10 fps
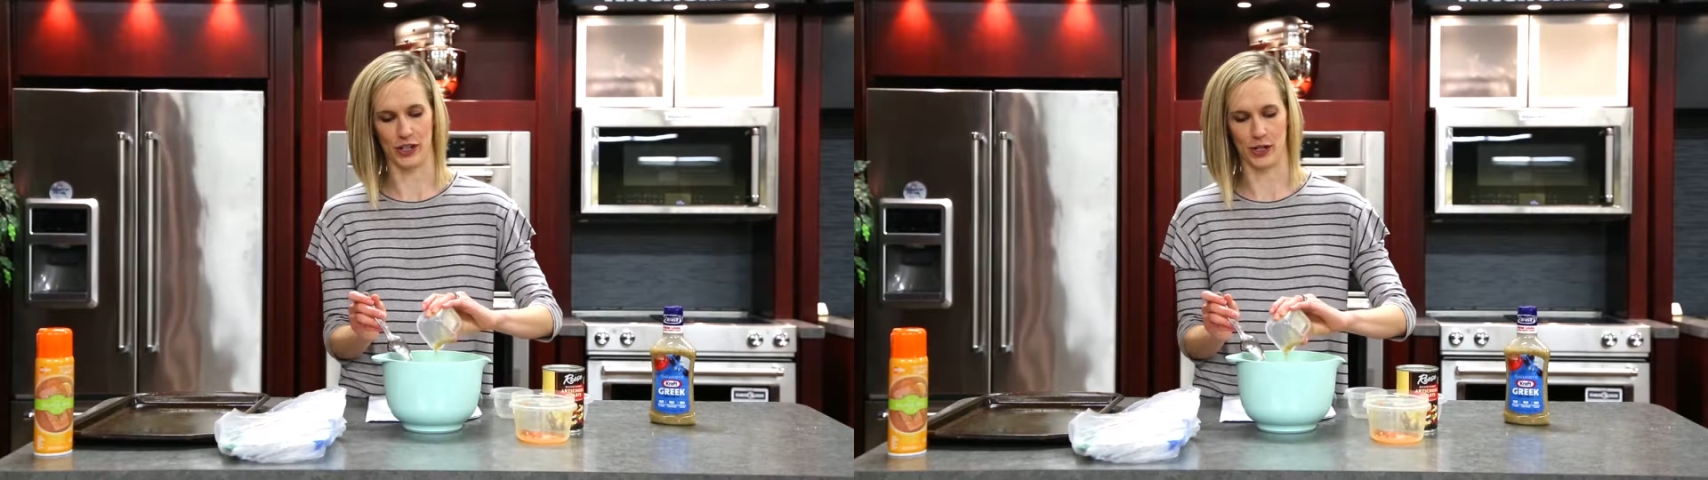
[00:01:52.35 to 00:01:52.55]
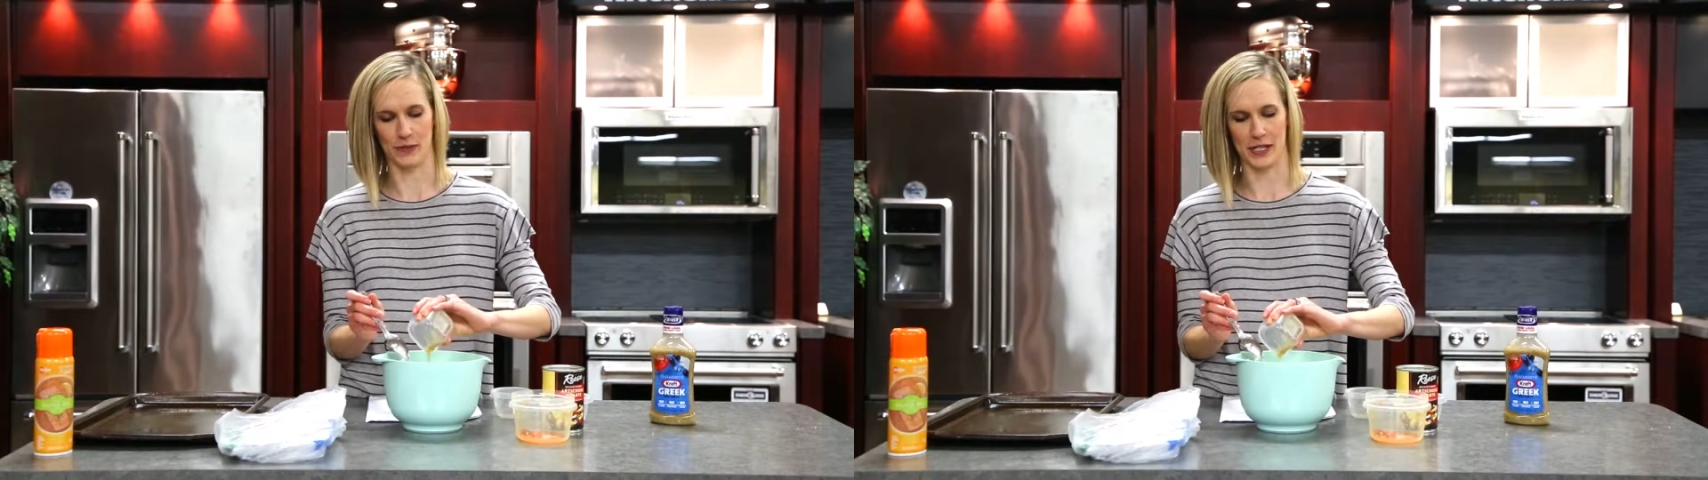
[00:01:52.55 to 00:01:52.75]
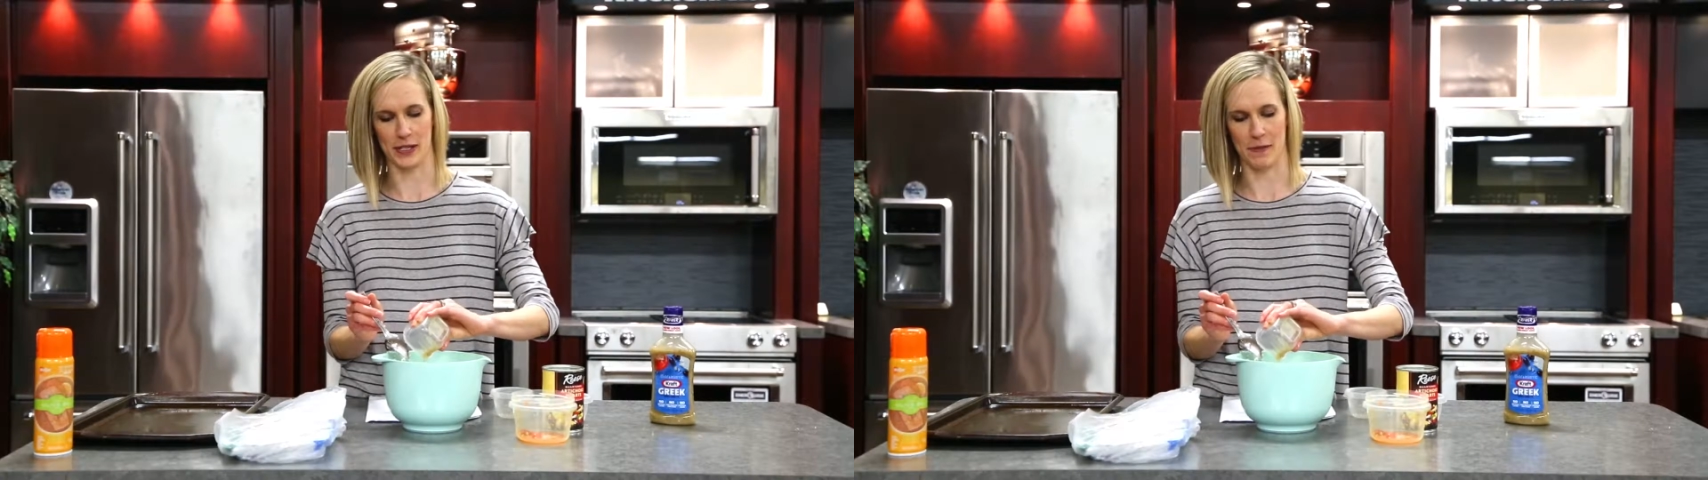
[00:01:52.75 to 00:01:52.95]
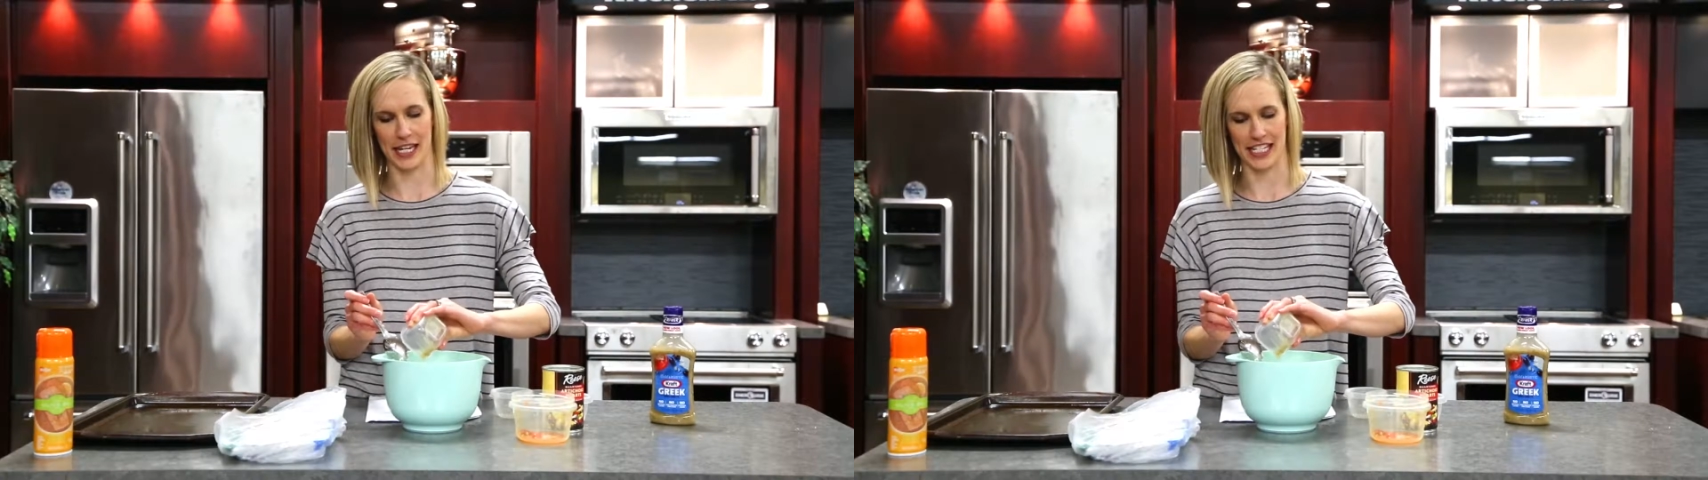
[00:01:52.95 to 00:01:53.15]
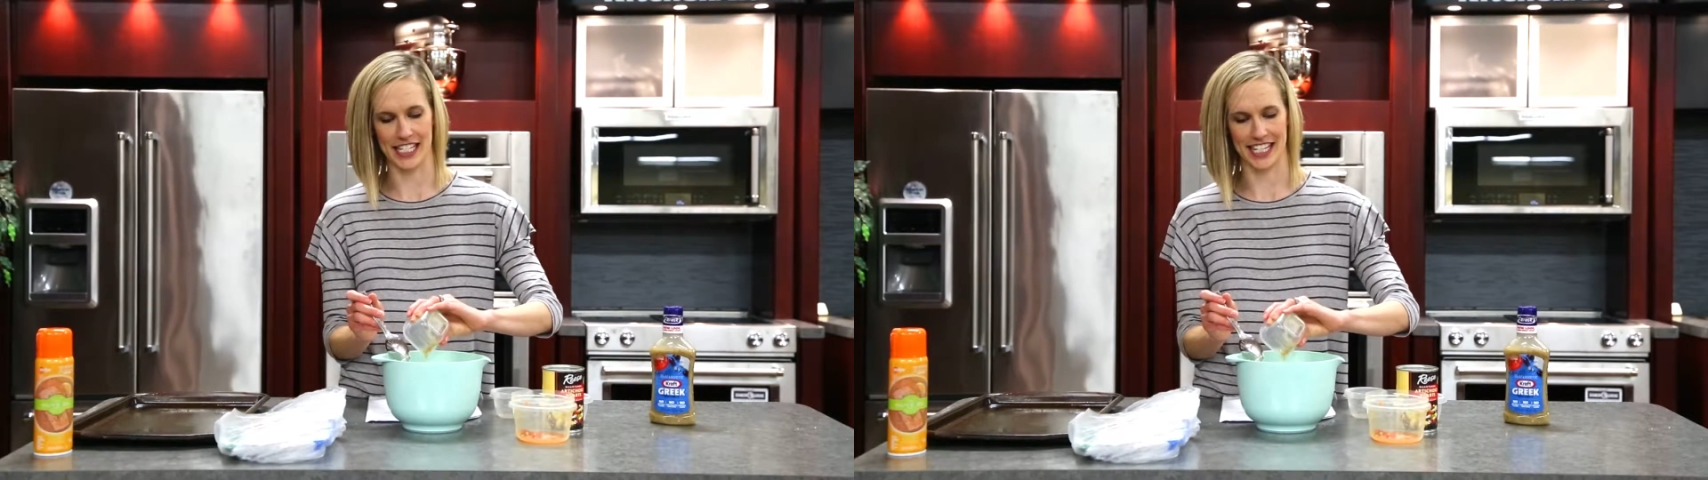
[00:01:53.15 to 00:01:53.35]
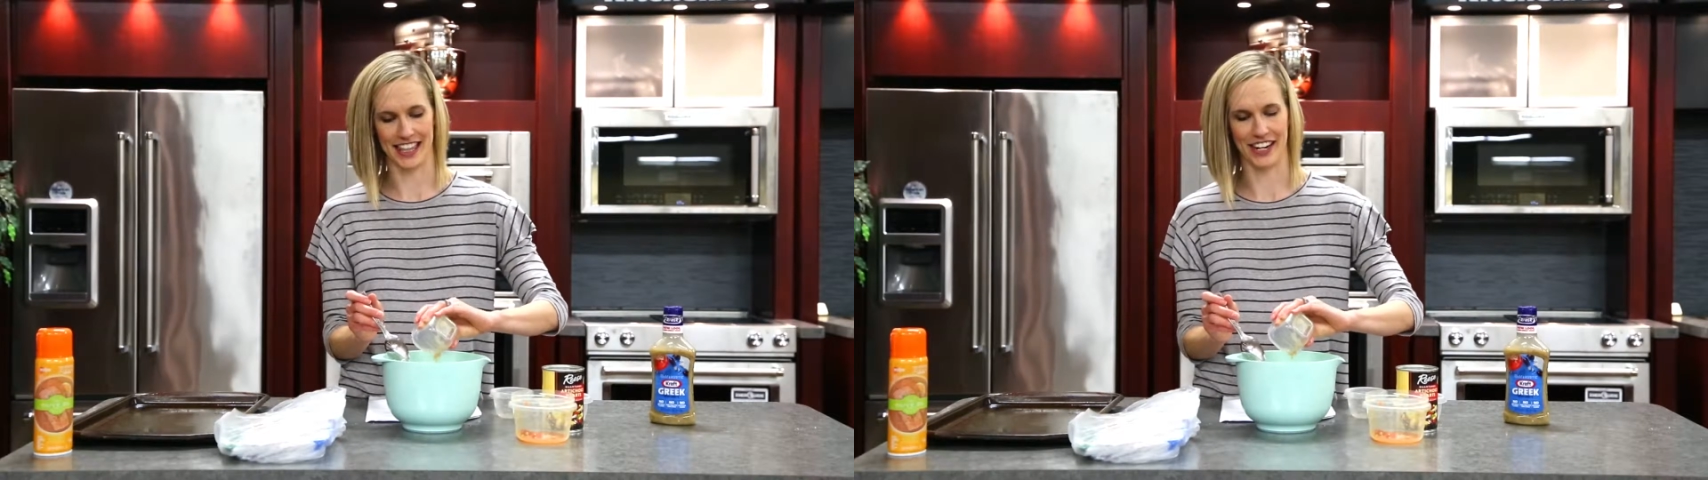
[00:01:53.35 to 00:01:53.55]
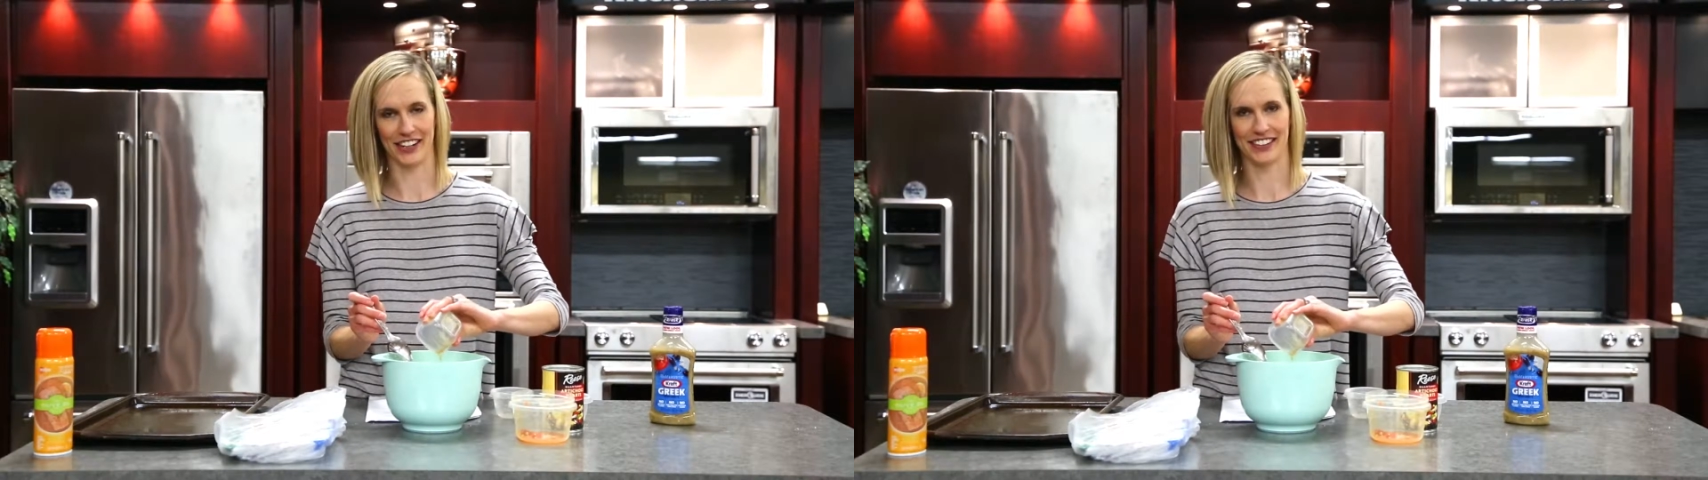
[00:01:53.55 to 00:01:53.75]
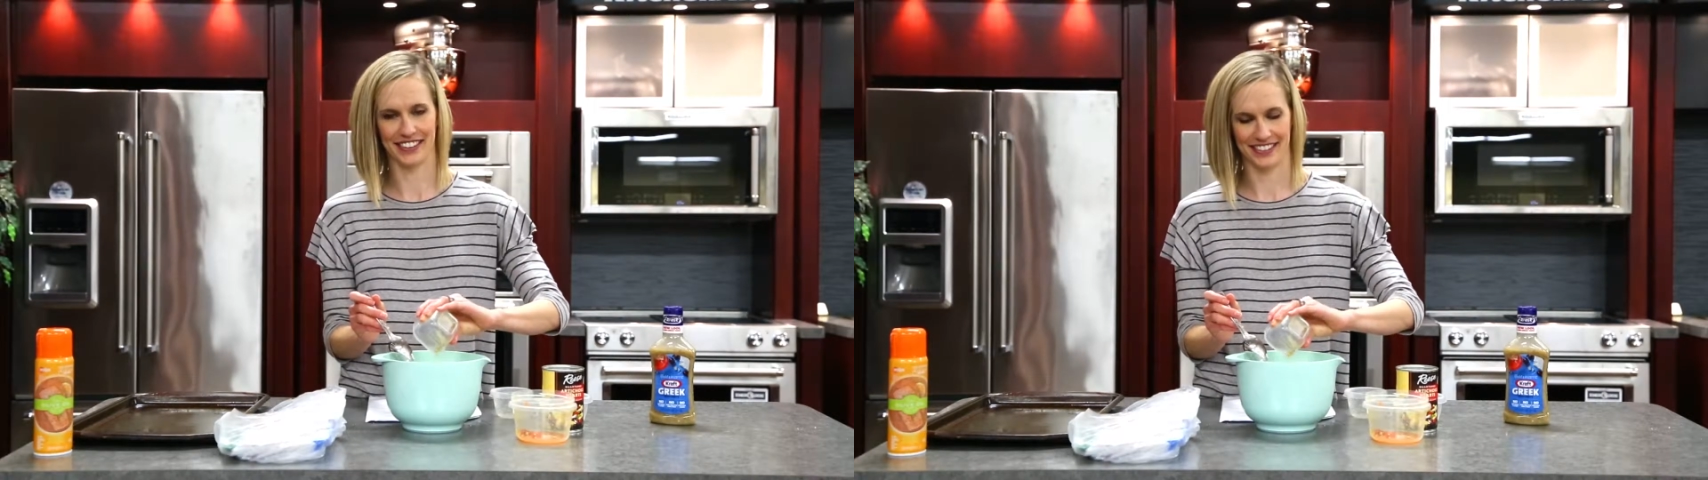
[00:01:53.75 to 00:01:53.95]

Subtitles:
herbs and spices in there.